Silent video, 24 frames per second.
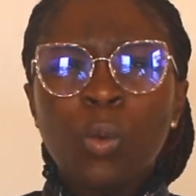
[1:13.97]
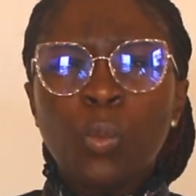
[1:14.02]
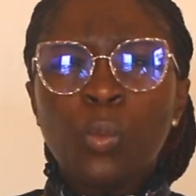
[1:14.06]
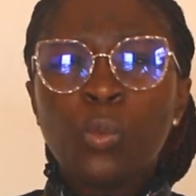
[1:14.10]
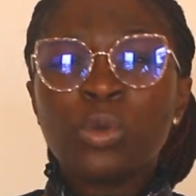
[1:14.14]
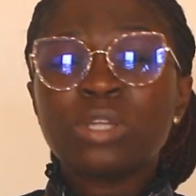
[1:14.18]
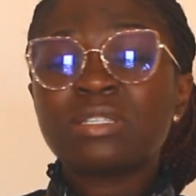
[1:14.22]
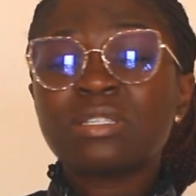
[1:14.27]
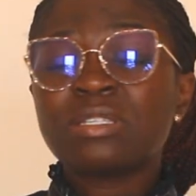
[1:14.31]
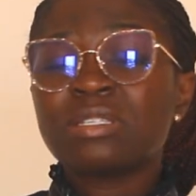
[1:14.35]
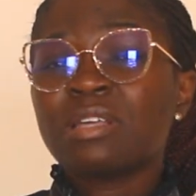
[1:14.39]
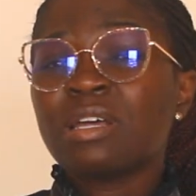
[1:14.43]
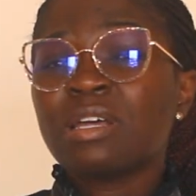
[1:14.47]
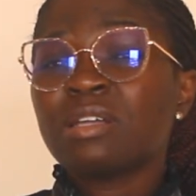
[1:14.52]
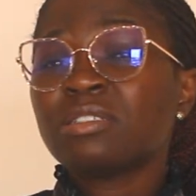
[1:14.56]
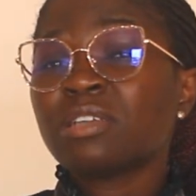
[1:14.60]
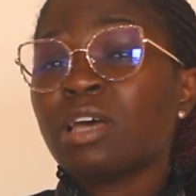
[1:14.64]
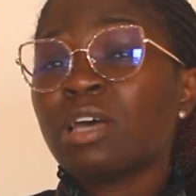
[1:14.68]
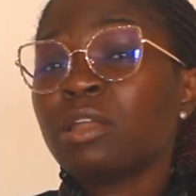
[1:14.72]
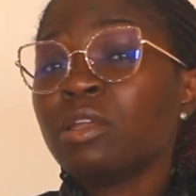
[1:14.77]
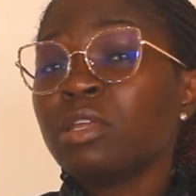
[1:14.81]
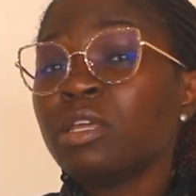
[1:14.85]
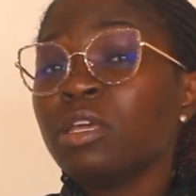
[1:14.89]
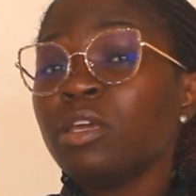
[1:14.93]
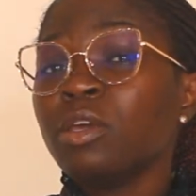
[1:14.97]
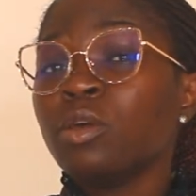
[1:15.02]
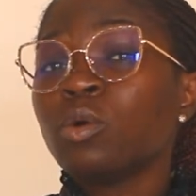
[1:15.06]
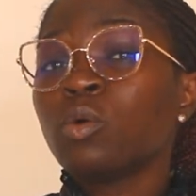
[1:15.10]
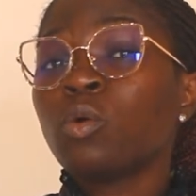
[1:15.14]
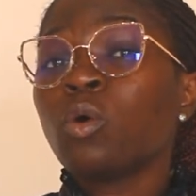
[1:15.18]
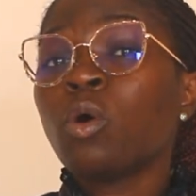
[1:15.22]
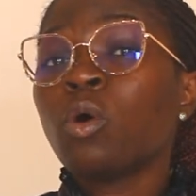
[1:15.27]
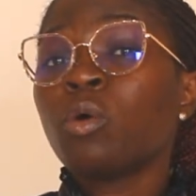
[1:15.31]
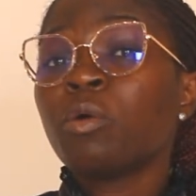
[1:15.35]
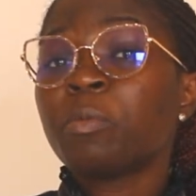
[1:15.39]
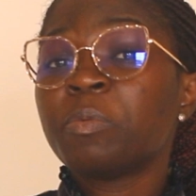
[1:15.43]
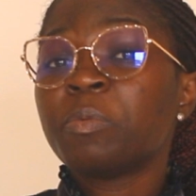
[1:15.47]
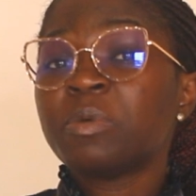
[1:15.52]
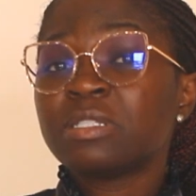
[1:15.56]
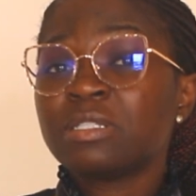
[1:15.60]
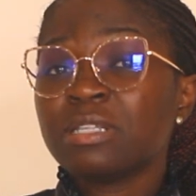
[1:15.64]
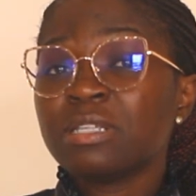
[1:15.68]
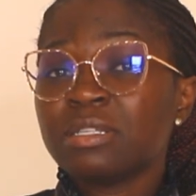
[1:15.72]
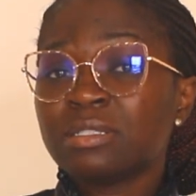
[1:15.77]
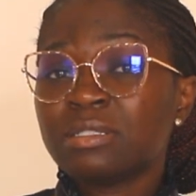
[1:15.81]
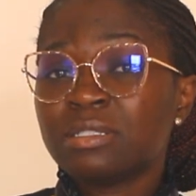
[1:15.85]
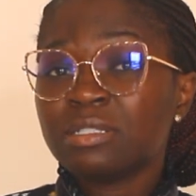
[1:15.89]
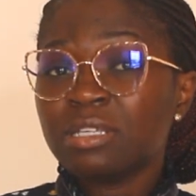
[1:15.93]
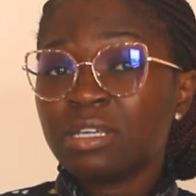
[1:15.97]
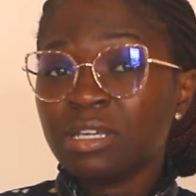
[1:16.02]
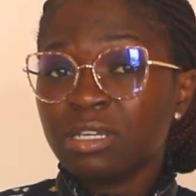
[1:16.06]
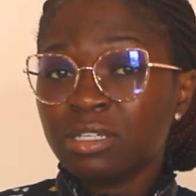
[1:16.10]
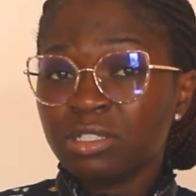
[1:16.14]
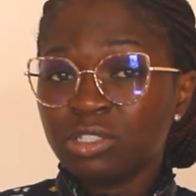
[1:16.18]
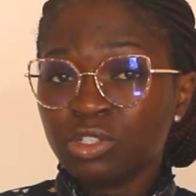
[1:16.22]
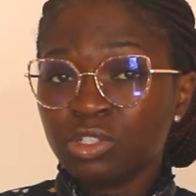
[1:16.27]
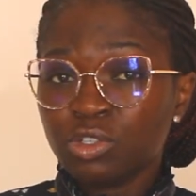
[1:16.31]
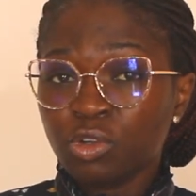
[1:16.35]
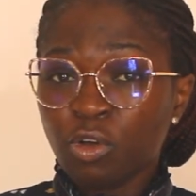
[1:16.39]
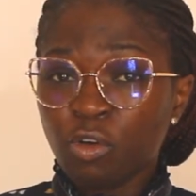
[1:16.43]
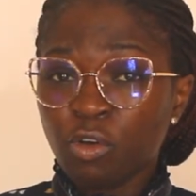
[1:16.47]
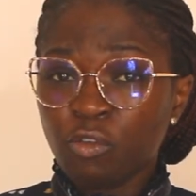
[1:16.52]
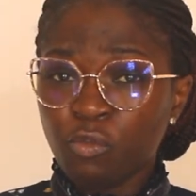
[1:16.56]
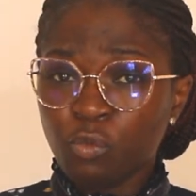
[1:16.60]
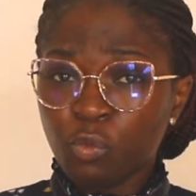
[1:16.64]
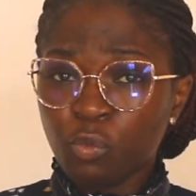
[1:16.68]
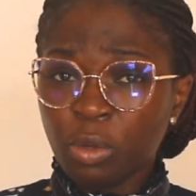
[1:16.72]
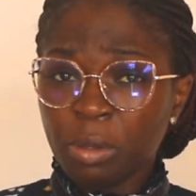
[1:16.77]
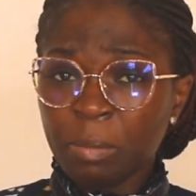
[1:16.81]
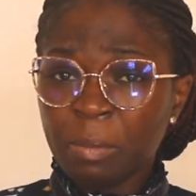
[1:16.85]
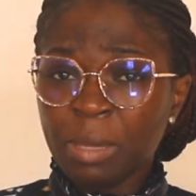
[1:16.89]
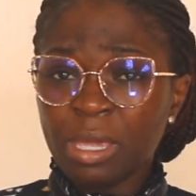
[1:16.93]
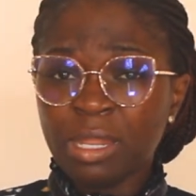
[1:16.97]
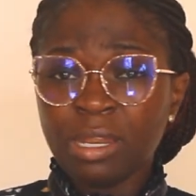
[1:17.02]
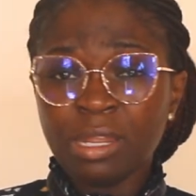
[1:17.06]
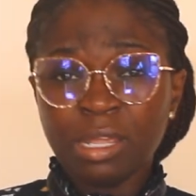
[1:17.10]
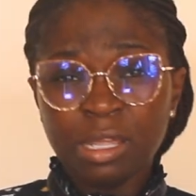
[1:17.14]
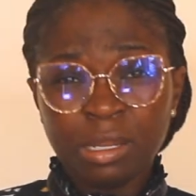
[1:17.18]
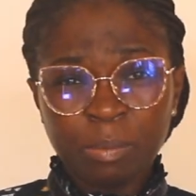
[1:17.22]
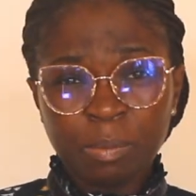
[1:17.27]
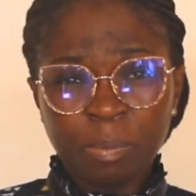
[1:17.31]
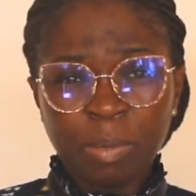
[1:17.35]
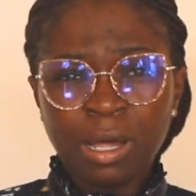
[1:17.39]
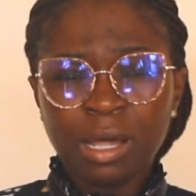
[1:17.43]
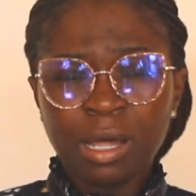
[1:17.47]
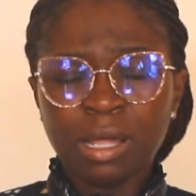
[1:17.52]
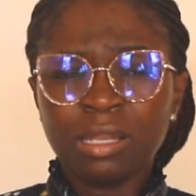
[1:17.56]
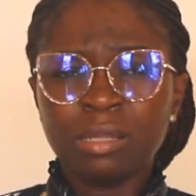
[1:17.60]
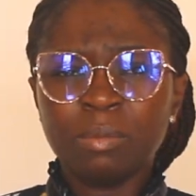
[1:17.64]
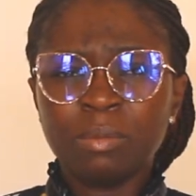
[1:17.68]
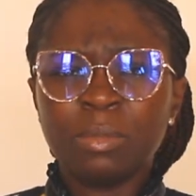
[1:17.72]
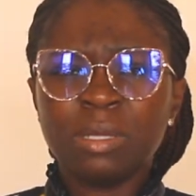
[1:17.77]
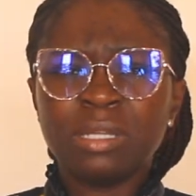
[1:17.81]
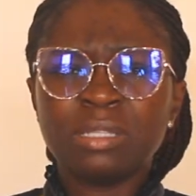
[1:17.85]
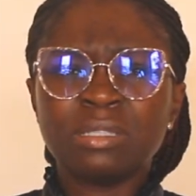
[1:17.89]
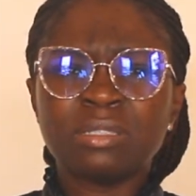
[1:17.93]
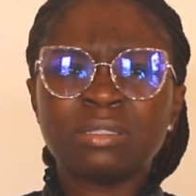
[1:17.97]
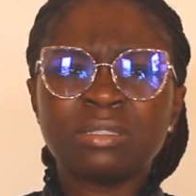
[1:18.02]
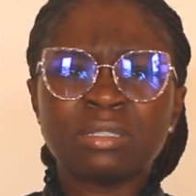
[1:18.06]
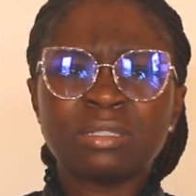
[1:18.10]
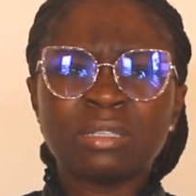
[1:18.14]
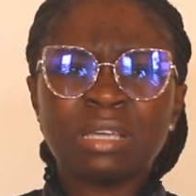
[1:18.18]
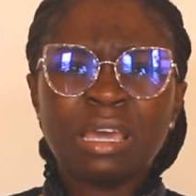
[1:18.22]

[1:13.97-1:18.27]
With such an equal representation of women in parliament,